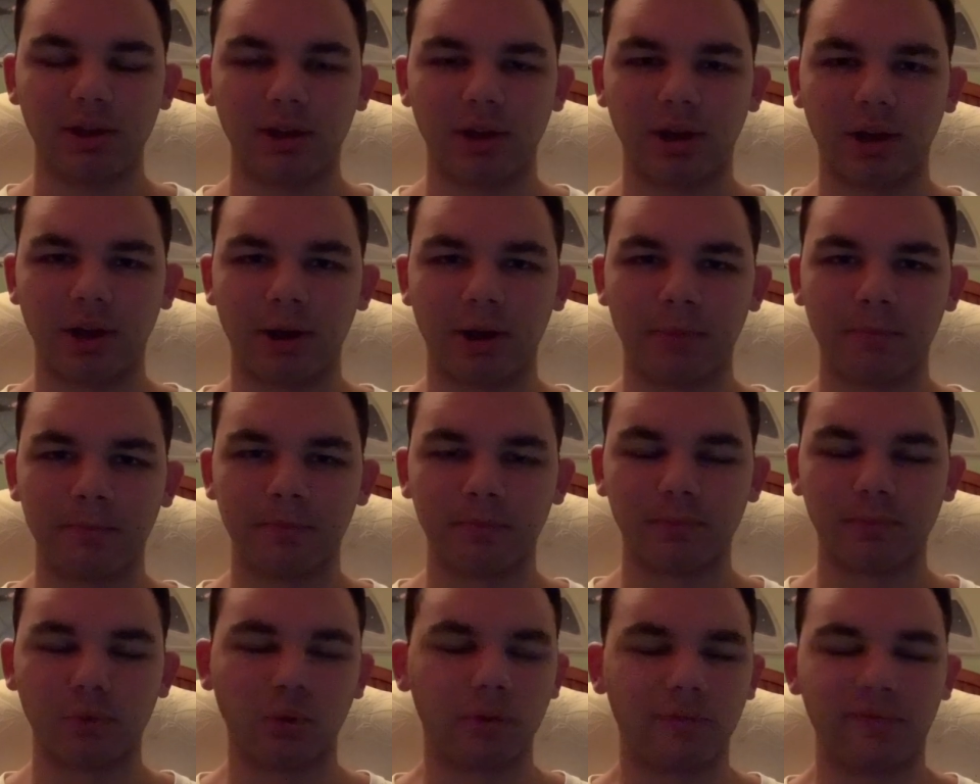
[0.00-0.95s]

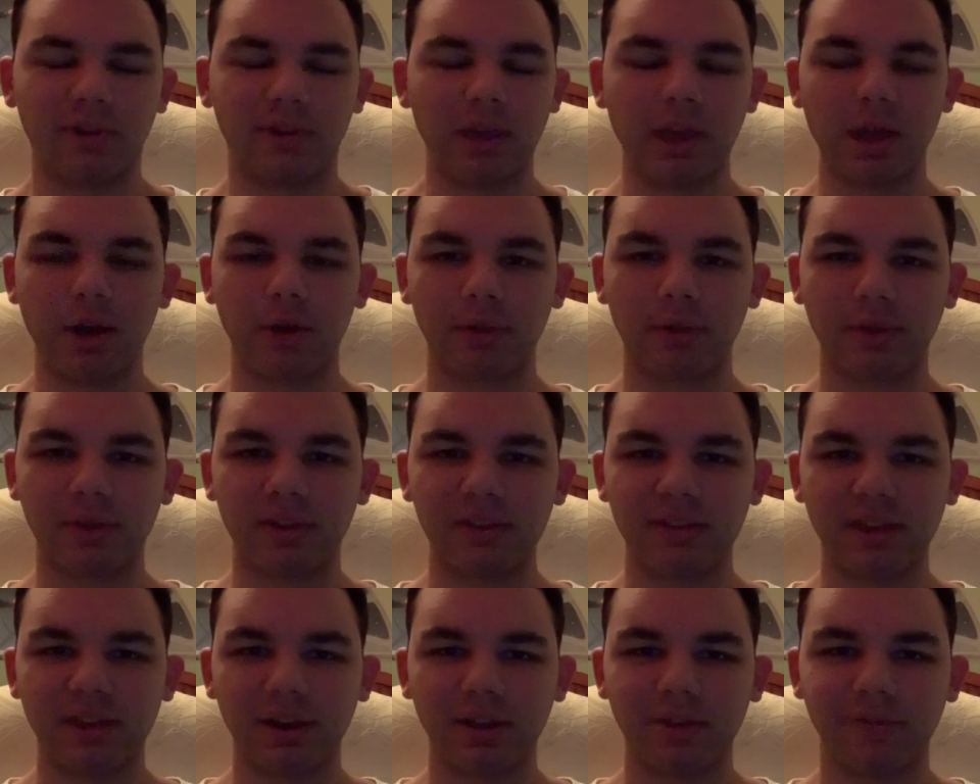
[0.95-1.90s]
um, or video that they
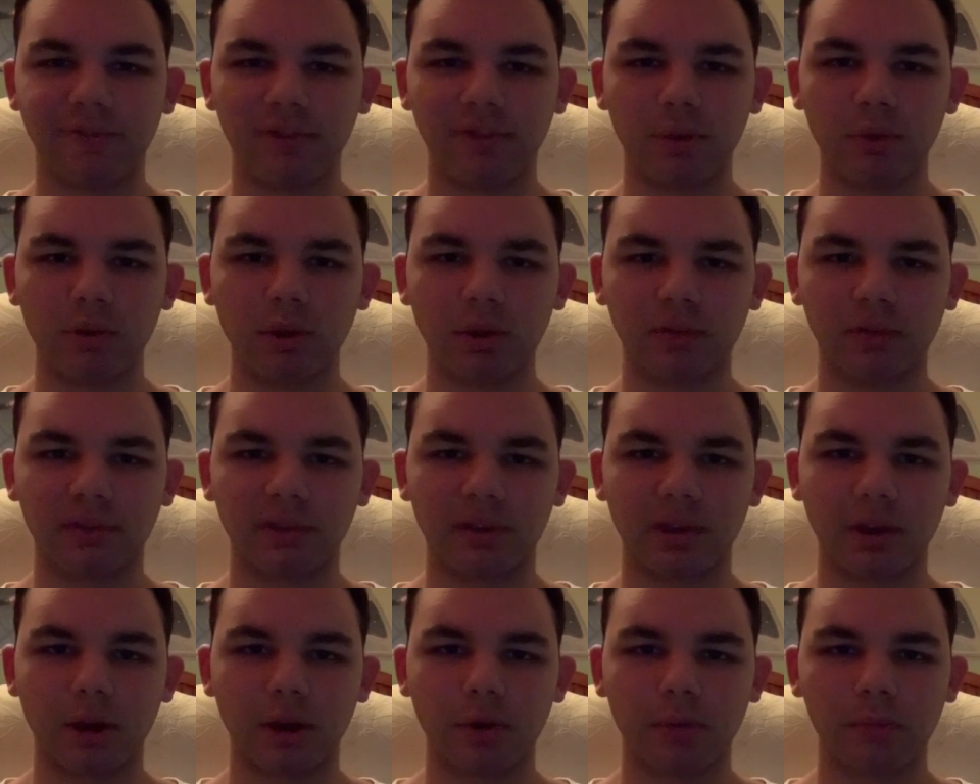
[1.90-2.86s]
did a few years
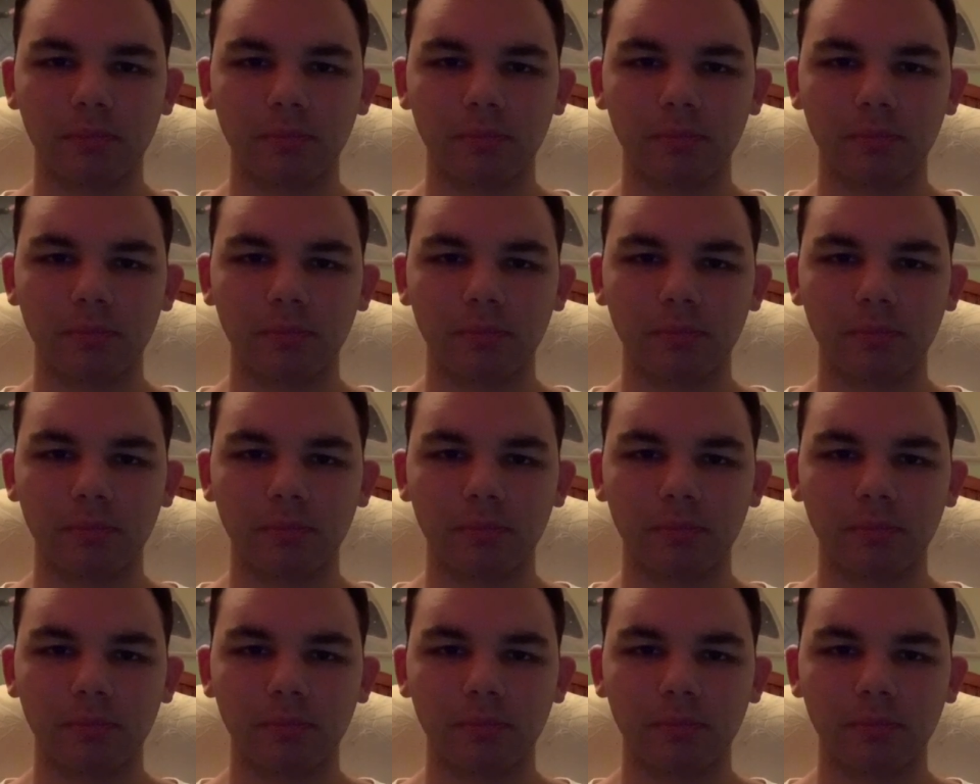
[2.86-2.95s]
ago.